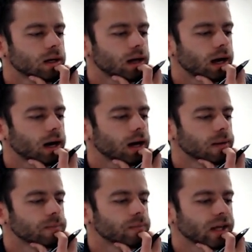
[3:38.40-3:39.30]

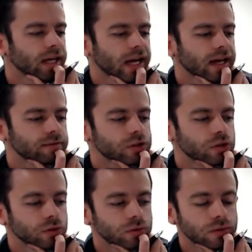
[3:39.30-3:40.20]
and I have
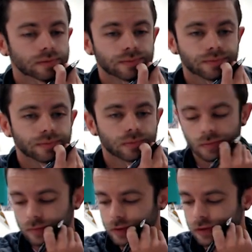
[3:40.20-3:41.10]
2,
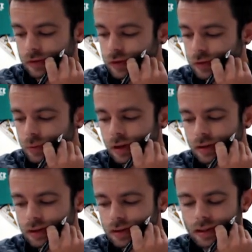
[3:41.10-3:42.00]
so 2, 1,
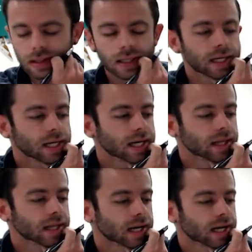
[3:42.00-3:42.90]

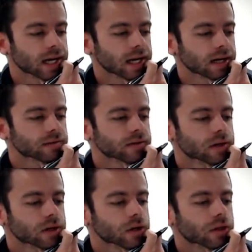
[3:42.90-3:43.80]
and then I have
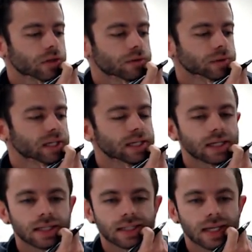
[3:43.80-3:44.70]
3,
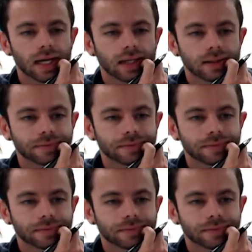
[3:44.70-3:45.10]
10.